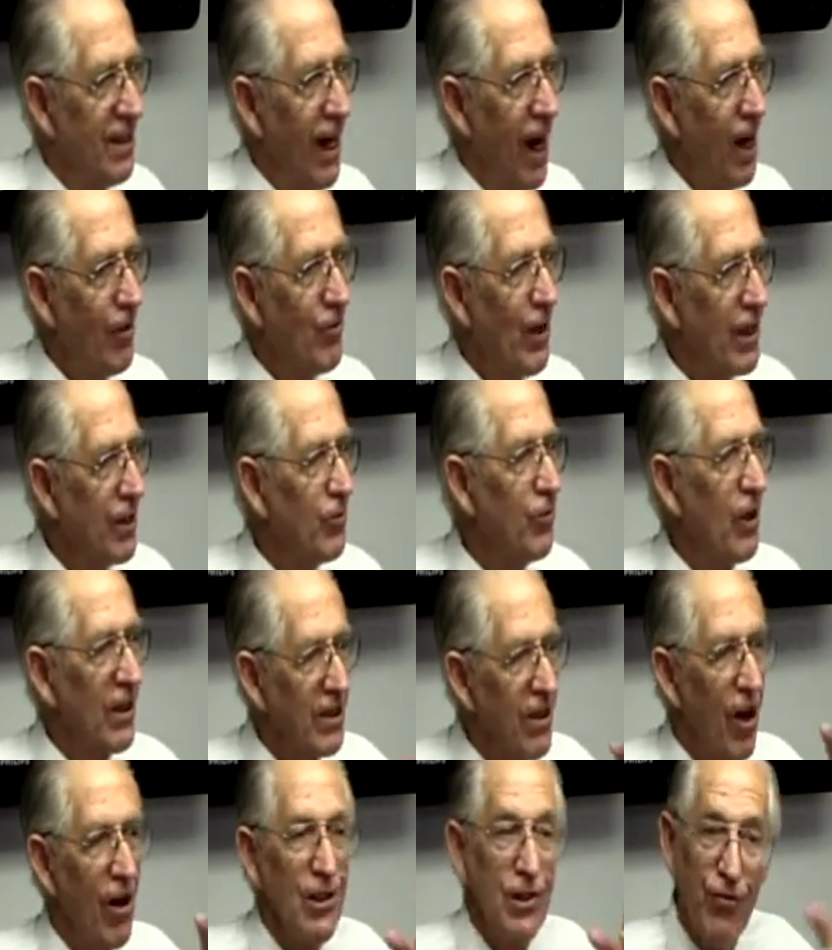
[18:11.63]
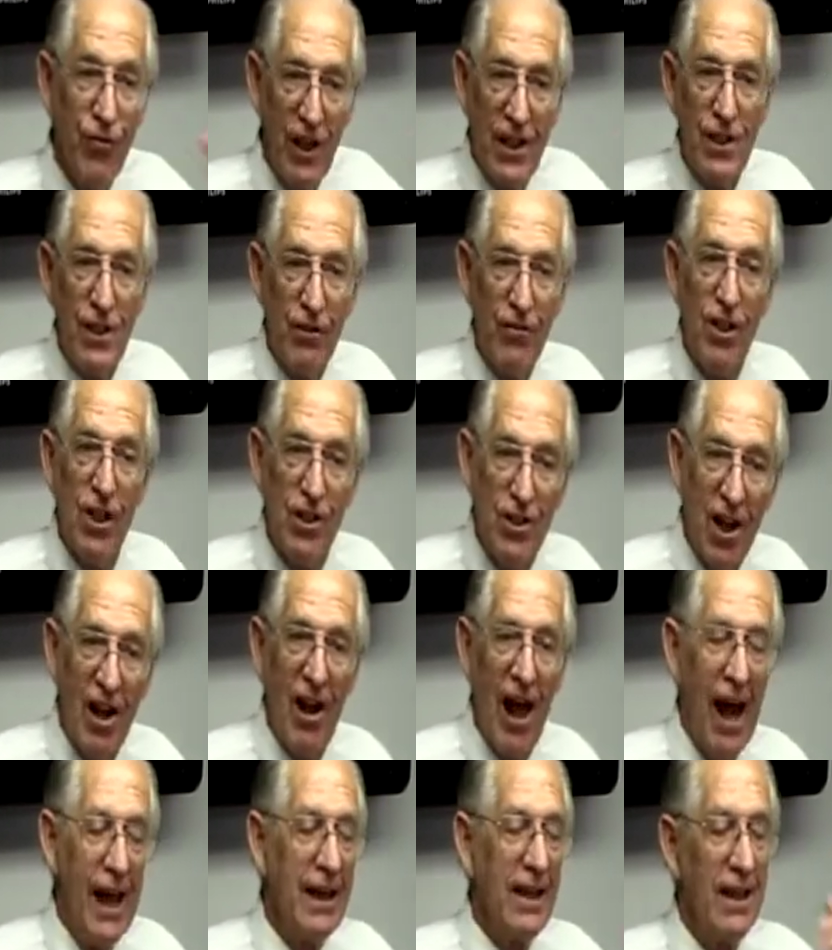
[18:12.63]
I wonder what God's festivals are
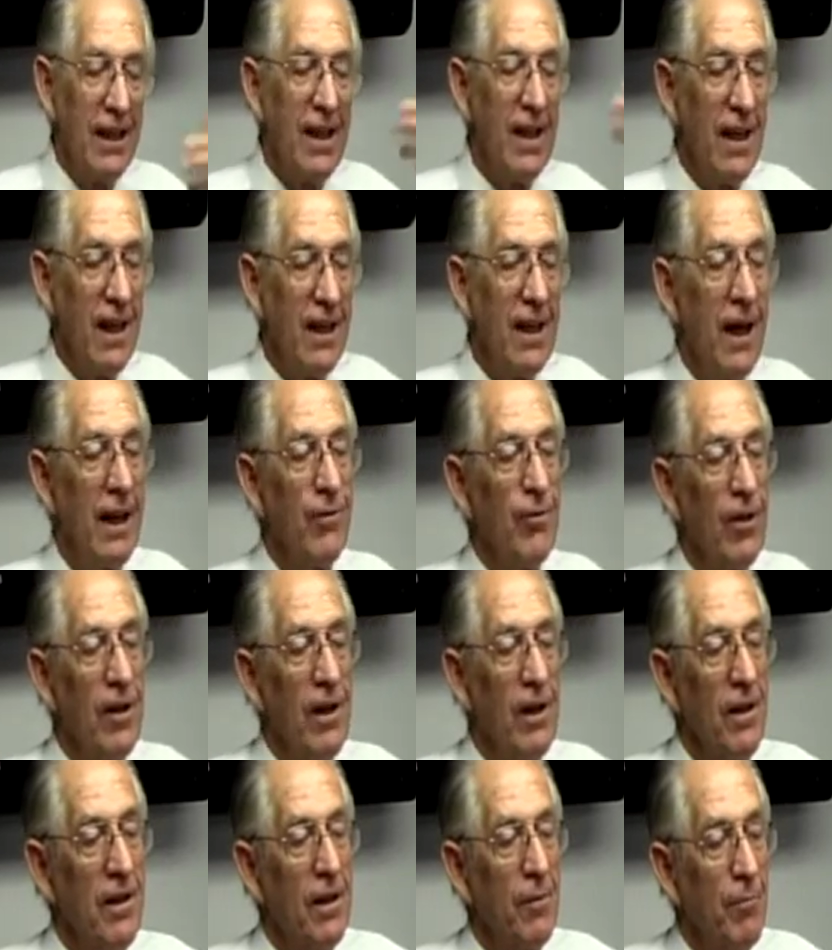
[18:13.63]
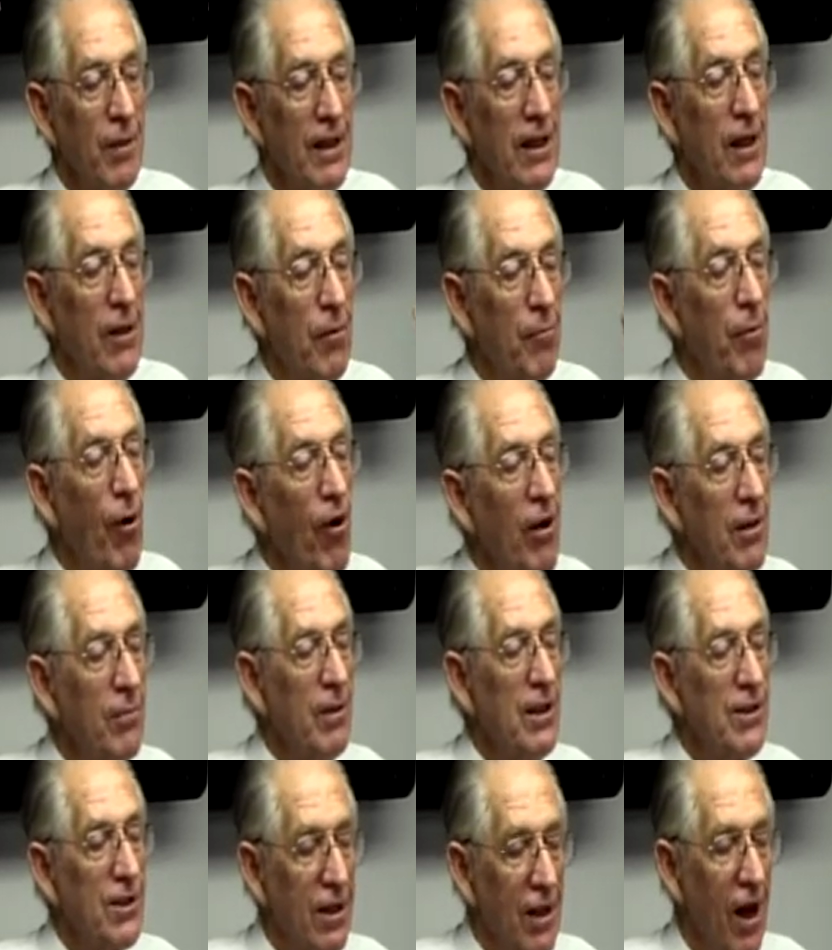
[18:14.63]
like. And then they would have learned. But they're
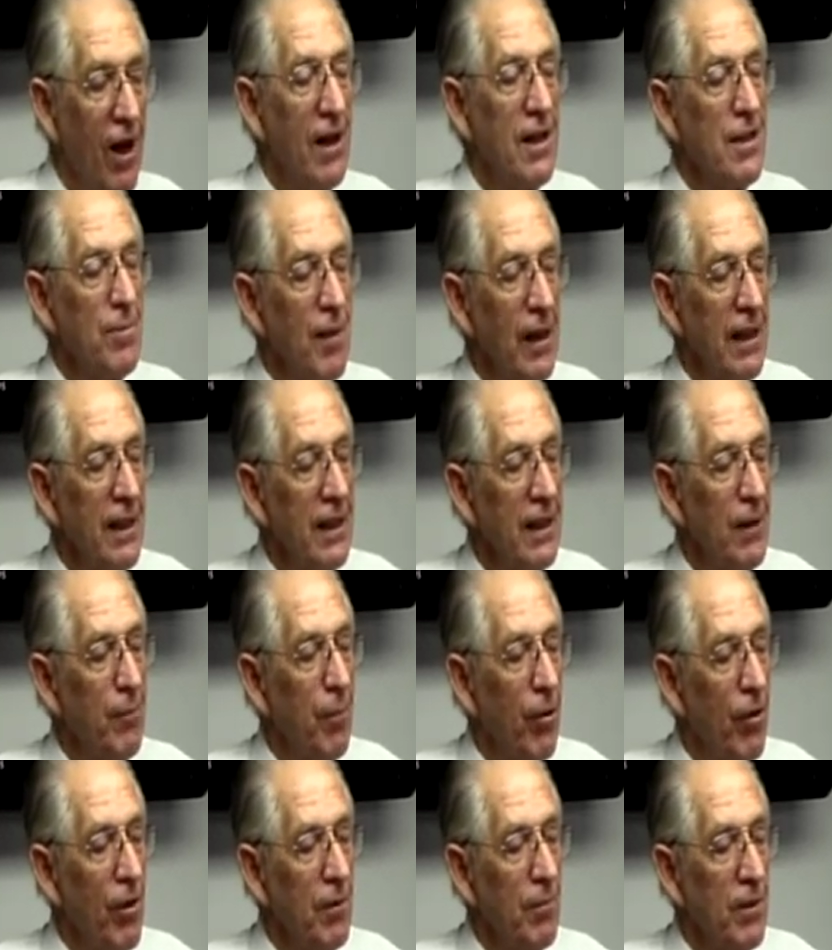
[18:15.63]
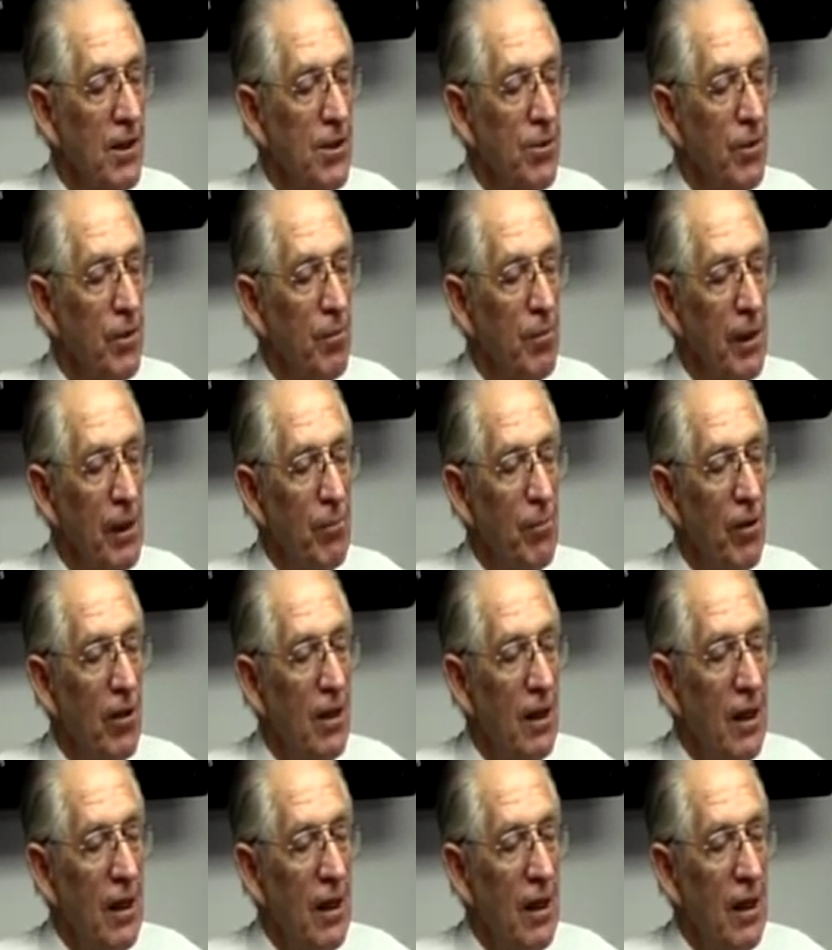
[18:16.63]
appointments. God is making appointments with people.